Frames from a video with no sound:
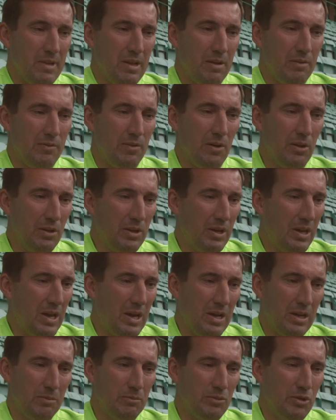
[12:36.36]

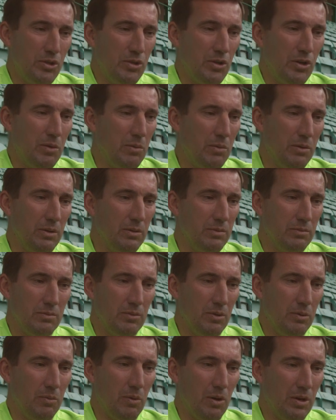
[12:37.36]
Falkirk, I'm sure,
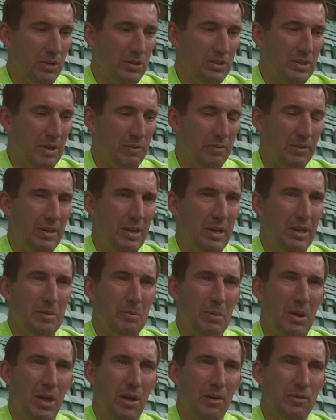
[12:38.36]
will want to definitely get in the
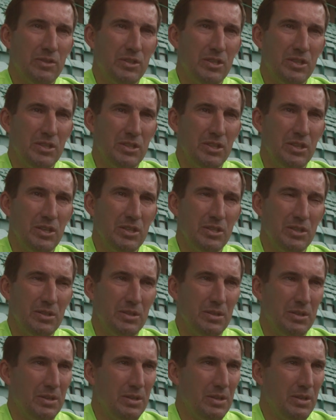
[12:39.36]
playoffs this
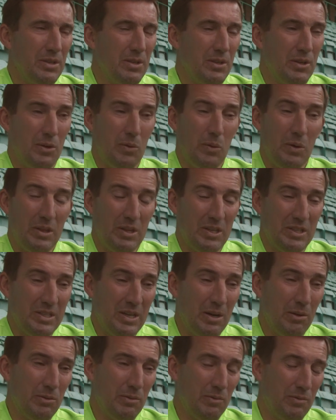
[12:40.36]
season. Queen of the
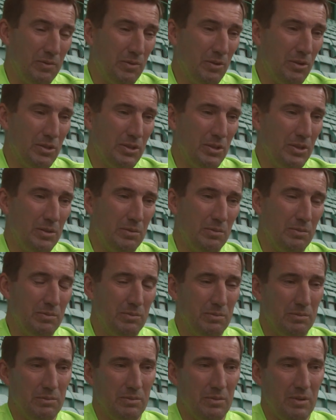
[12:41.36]
South, unfortunately,
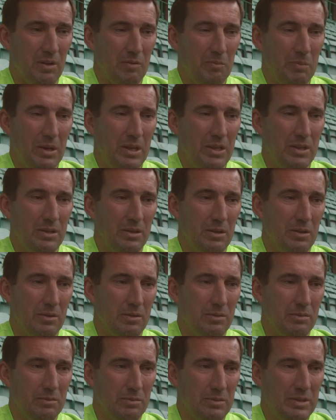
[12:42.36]
have been
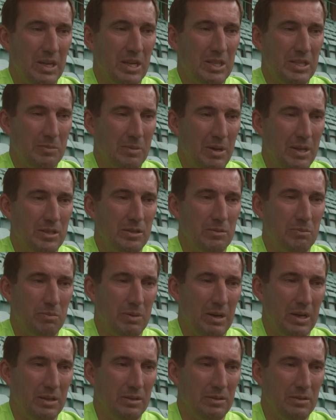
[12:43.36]
decimated
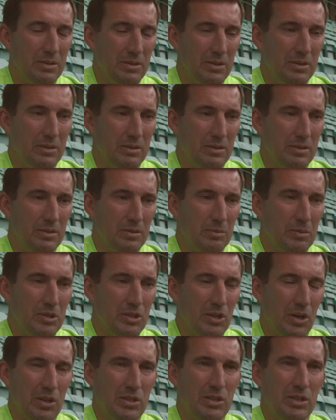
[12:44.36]
by the
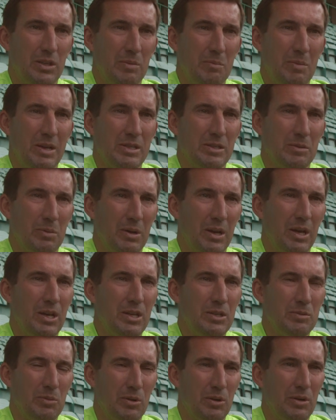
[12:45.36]
majority of the better
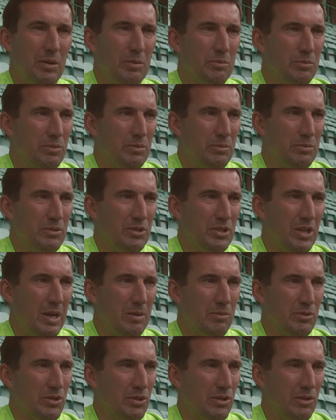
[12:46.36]
players, but
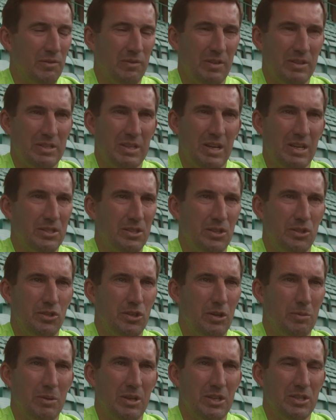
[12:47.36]
James done a fantastic
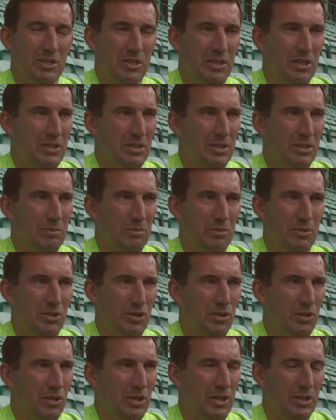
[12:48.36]
job last season. I'm
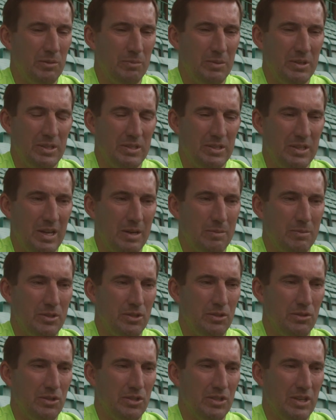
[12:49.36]
sure he'll be determined
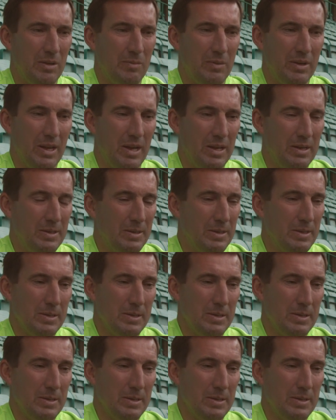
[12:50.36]
to do the same again.